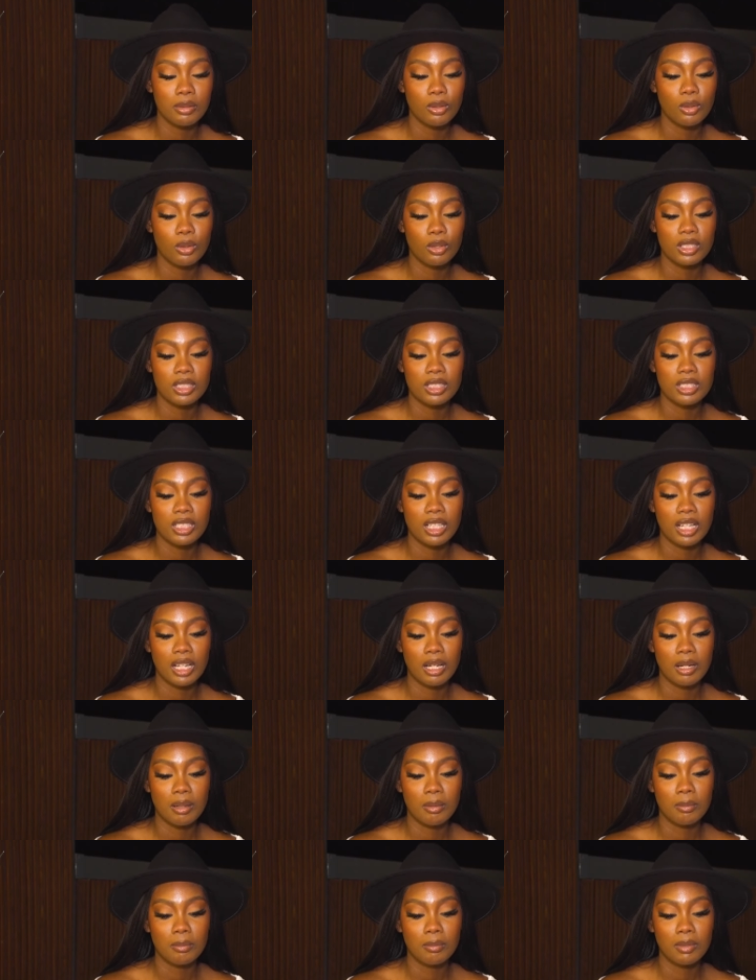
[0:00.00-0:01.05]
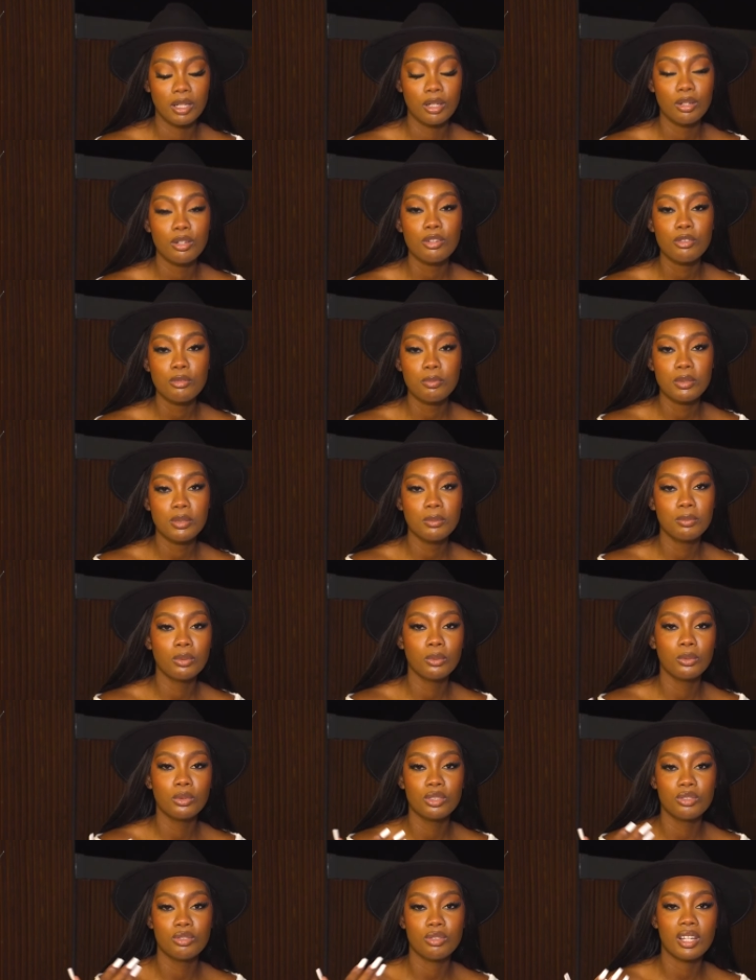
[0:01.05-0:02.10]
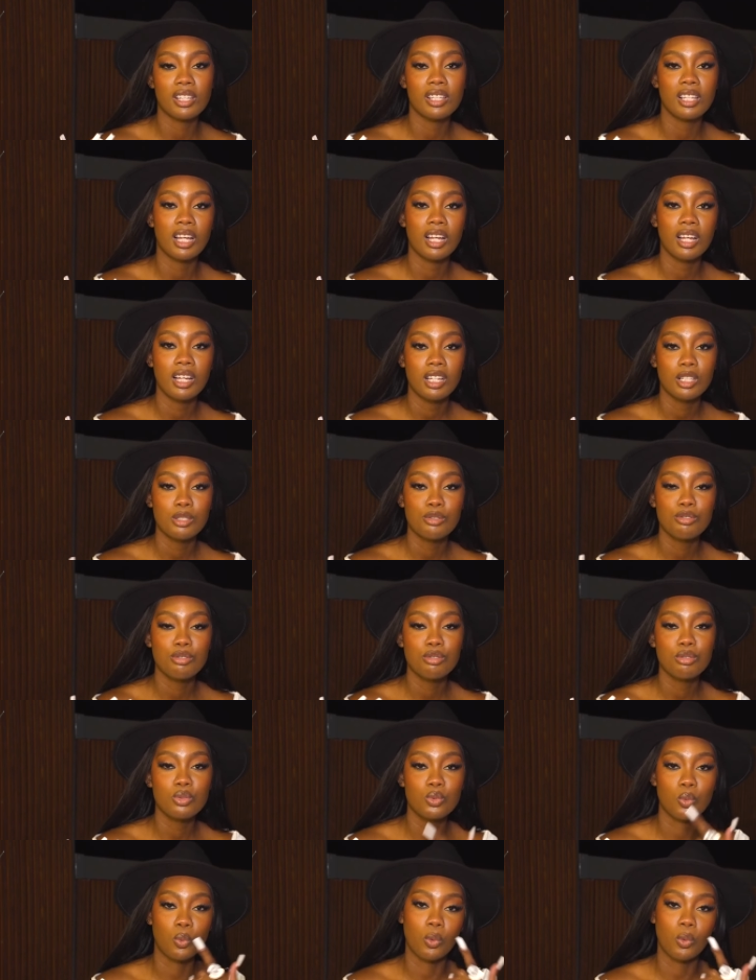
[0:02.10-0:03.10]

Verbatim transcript: because um, a lot of people would rather choose